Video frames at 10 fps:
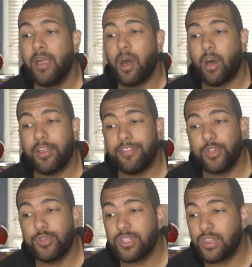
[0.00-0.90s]
All you have to
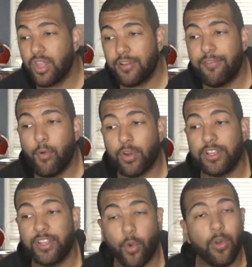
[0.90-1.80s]
do is look for
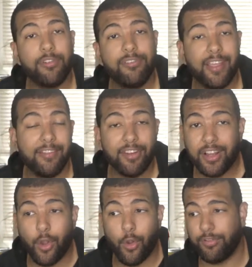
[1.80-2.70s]
your favorite
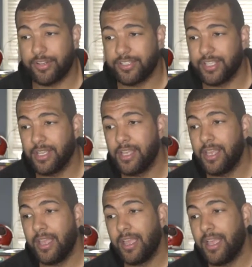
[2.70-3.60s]
Gophers
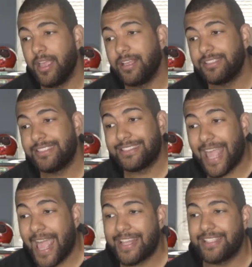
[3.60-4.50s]

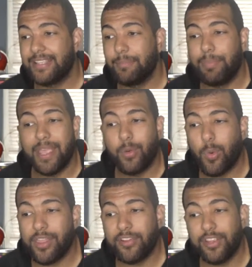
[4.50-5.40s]
stats and pick
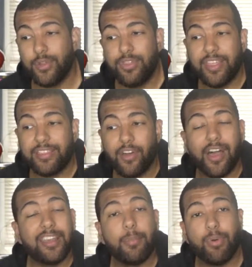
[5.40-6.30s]
whether you think they'll
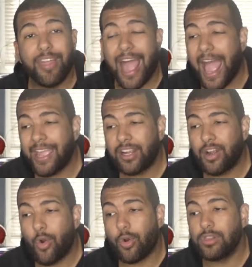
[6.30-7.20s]
end up with higher
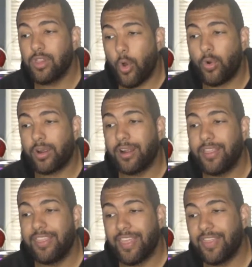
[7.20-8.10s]
or lower
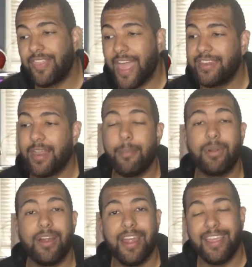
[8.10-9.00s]
than that
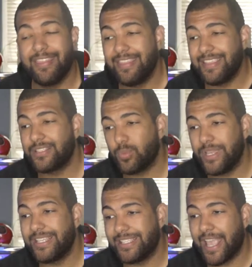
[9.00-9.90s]
number in this
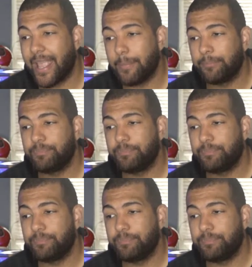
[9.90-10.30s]
week's game.